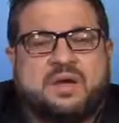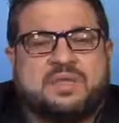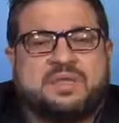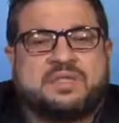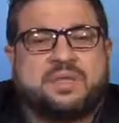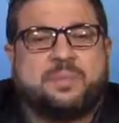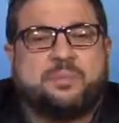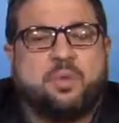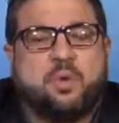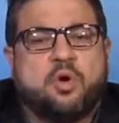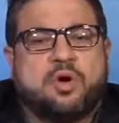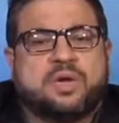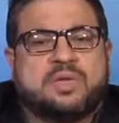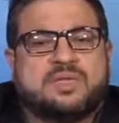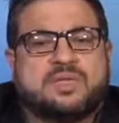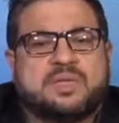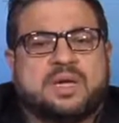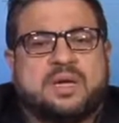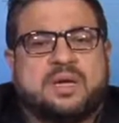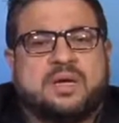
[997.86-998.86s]

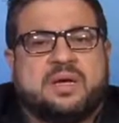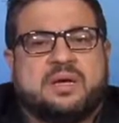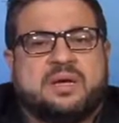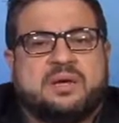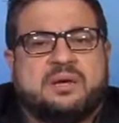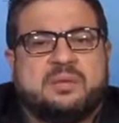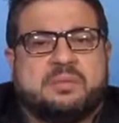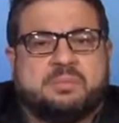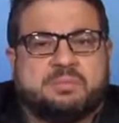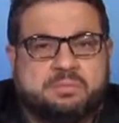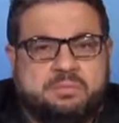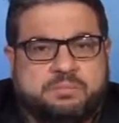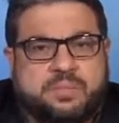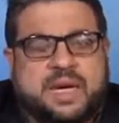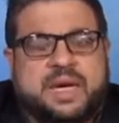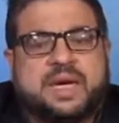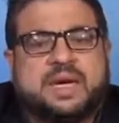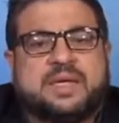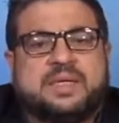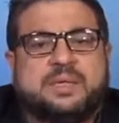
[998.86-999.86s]
support
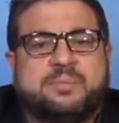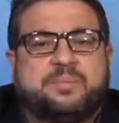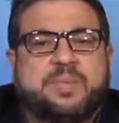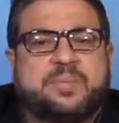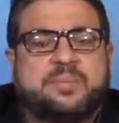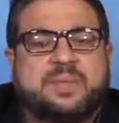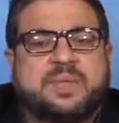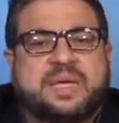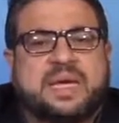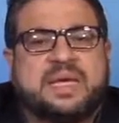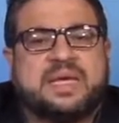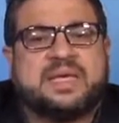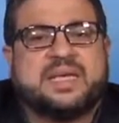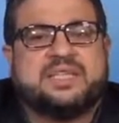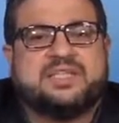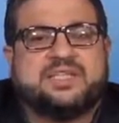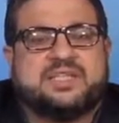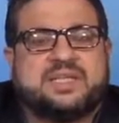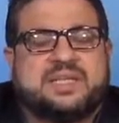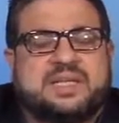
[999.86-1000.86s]
by people like
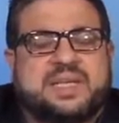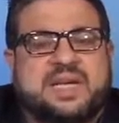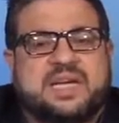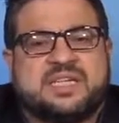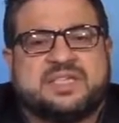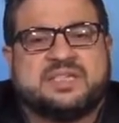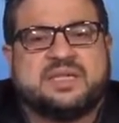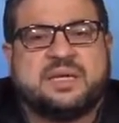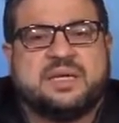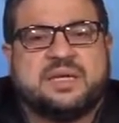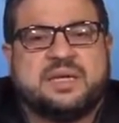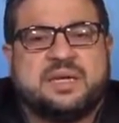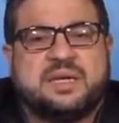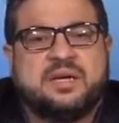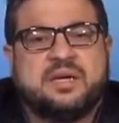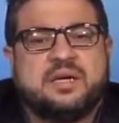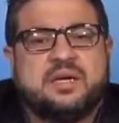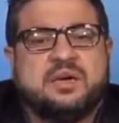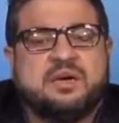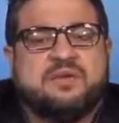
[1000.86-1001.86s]
Yassin al-Haj Saleh
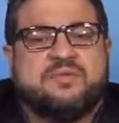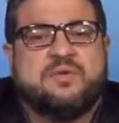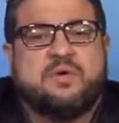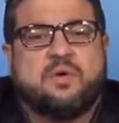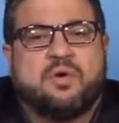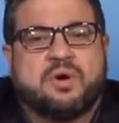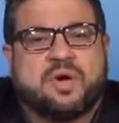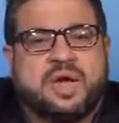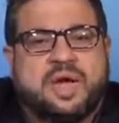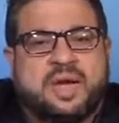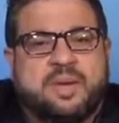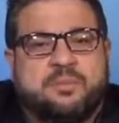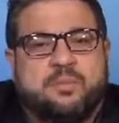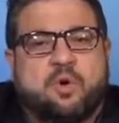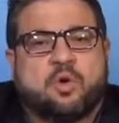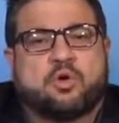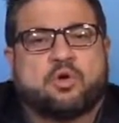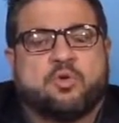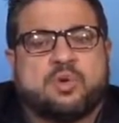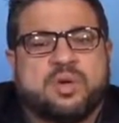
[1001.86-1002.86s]
for a
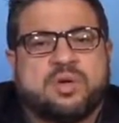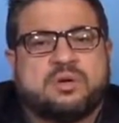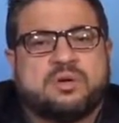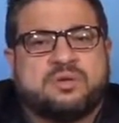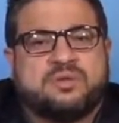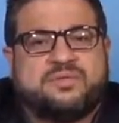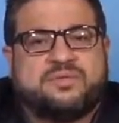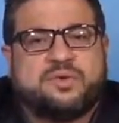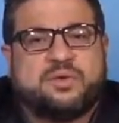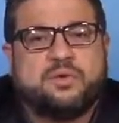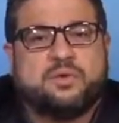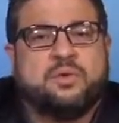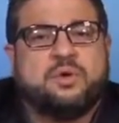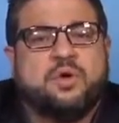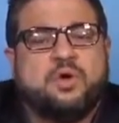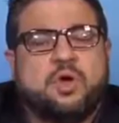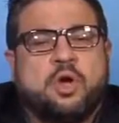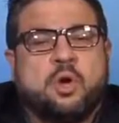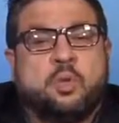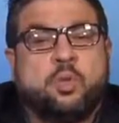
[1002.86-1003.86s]
more critical view,
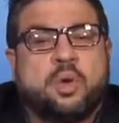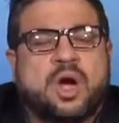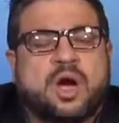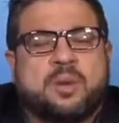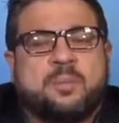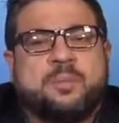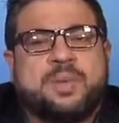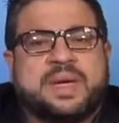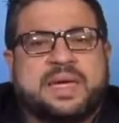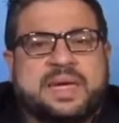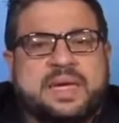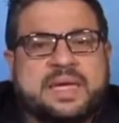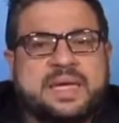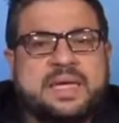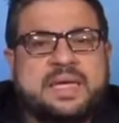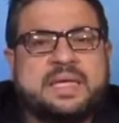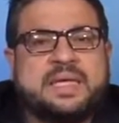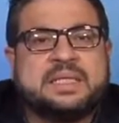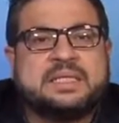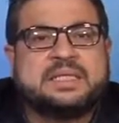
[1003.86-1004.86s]
we are
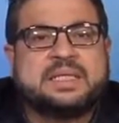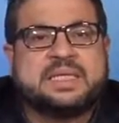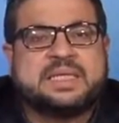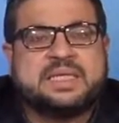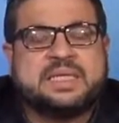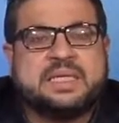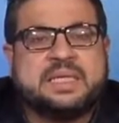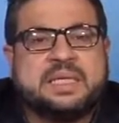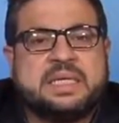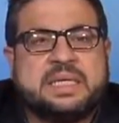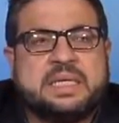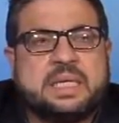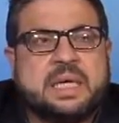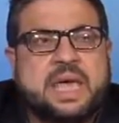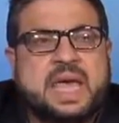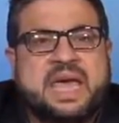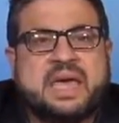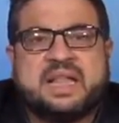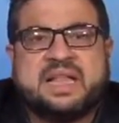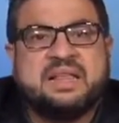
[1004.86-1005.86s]
beginning to see
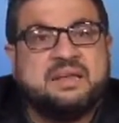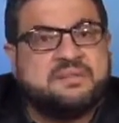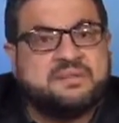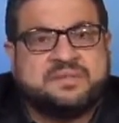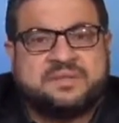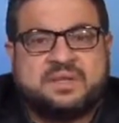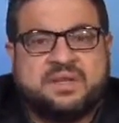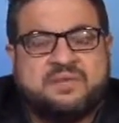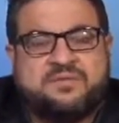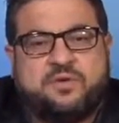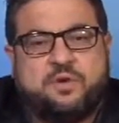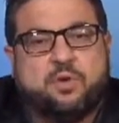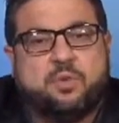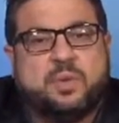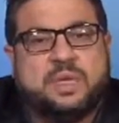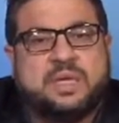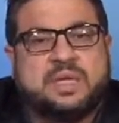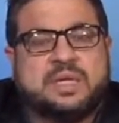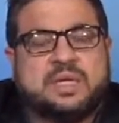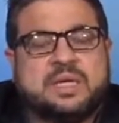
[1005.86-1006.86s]
a rift, if you
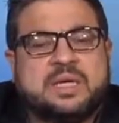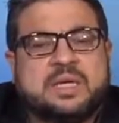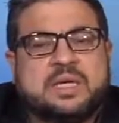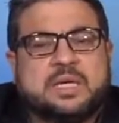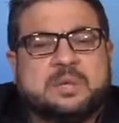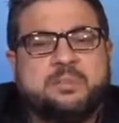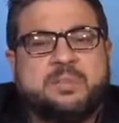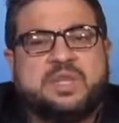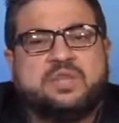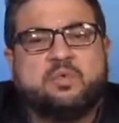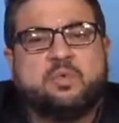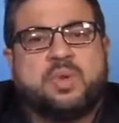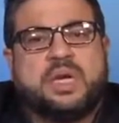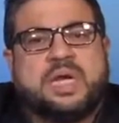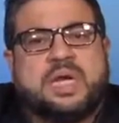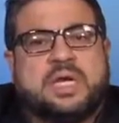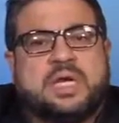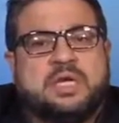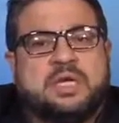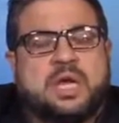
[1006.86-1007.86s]
will,
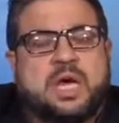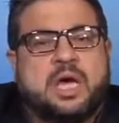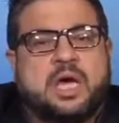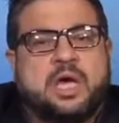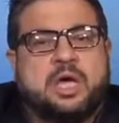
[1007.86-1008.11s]
between